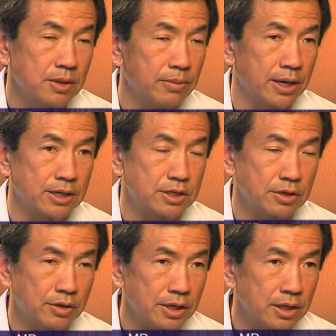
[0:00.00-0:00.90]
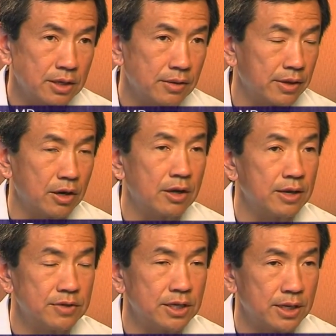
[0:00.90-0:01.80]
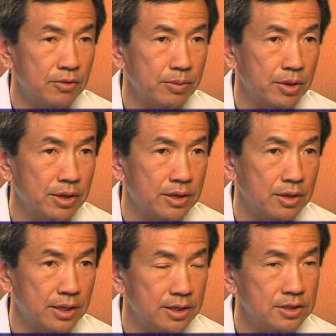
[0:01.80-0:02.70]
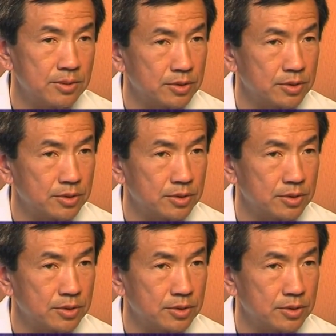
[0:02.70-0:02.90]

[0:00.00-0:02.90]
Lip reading: bacteria, they all have DNA repair enzymes.